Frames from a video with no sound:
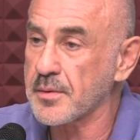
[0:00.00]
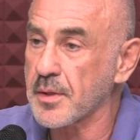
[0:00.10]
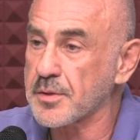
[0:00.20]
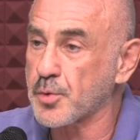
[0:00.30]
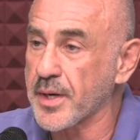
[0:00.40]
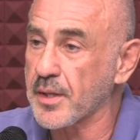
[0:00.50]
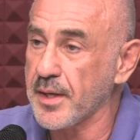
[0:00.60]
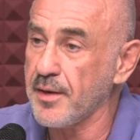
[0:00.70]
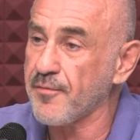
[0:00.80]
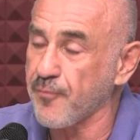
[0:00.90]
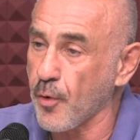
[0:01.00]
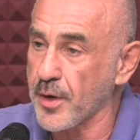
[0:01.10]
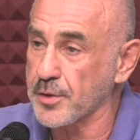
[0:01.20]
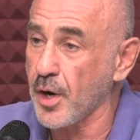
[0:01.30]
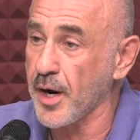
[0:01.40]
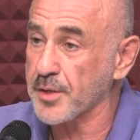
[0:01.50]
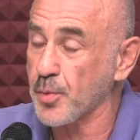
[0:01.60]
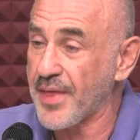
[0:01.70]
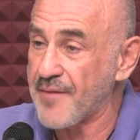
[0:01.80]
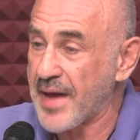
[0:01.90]
strictly for dogs
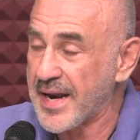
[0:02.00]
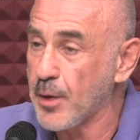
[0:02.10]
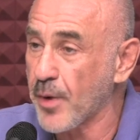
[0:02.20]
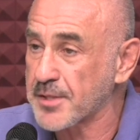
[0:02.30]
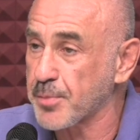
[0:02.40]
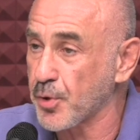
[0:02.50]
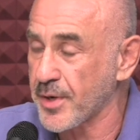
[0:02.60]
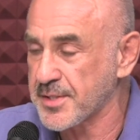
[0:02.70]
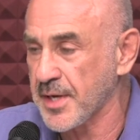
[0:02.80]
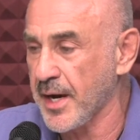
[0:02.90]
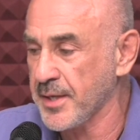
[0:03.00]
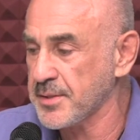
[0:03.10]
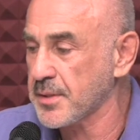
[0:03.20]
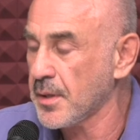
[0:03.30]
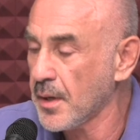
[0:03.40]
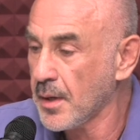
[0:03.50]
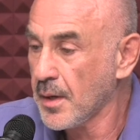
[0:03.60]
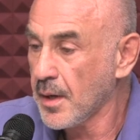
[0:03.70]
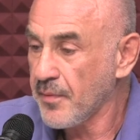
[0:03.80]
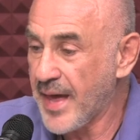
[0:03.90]
with have any respiratory signs.
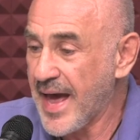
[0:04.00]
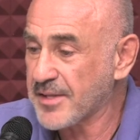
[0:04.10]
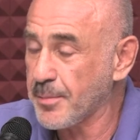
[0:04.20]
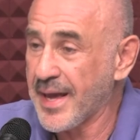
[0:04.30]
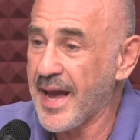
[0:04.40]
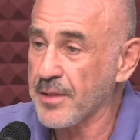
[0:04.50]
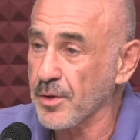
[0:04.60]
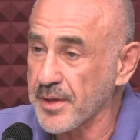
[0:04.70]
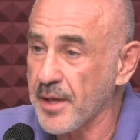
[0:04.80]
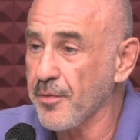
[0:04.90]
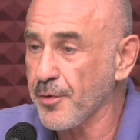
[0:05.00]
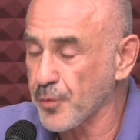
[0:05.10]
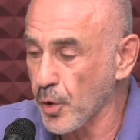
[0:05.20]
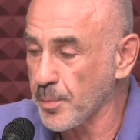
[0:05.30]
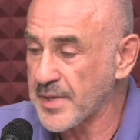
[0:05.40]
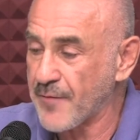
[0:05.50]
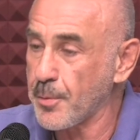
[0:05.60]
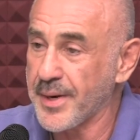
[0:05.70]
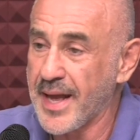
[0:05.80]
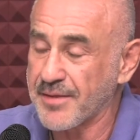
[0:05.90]
They had to be handled in those rooms.
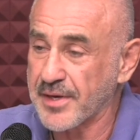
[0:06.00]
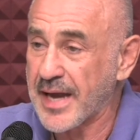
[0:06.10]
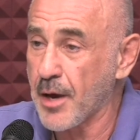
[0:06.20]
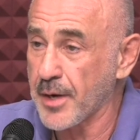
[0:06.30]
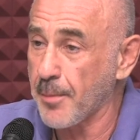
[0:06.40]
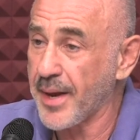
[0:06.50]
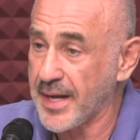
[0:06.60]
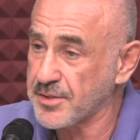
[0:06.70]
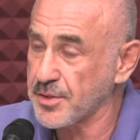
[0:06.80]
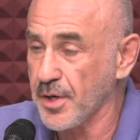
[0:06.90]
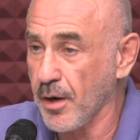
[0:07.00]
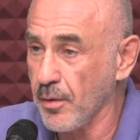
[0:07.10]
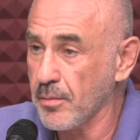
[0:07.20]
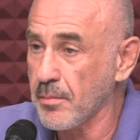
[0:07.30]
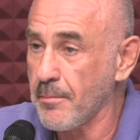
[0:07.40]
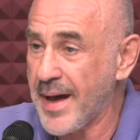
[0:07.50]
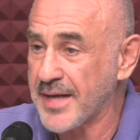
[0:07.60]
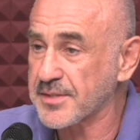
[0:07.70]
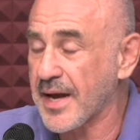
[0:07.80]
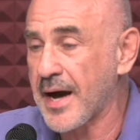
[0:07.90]
Everybody had to gown up head to toe,
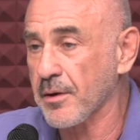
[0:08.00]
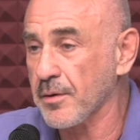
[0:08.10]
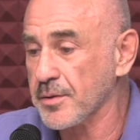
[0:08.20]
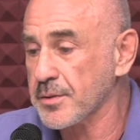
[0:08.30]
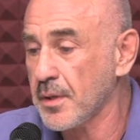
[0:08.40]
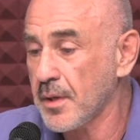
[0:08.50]
mask, goggles.